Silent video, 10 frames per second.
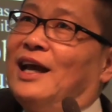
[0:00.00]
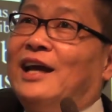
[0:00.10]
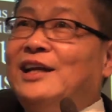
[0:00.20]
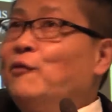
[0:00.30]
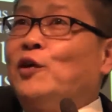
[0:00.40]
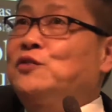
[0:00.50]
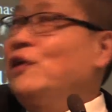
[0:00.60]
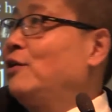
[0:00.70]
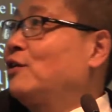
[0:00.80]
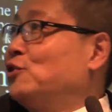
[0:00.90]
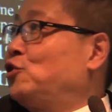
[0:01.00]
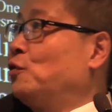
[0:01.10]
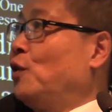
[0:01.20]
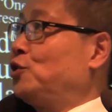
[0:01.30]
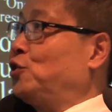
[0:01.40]
And it was very
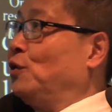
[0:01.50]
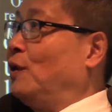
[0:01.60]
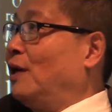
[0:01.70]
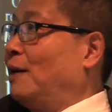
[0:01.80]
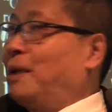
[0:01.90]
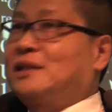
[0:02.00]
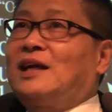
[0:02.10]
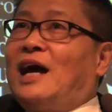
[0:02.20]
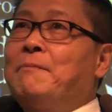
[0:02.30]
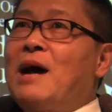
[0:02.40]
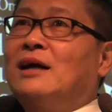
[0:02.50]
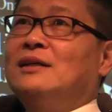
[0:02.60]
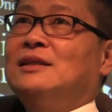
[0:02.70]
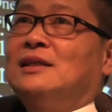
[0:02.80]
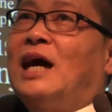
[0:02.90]
controversial, particularly
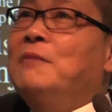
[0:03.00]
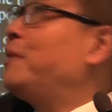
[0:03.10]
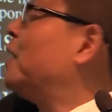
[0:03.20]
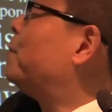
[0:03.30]
among young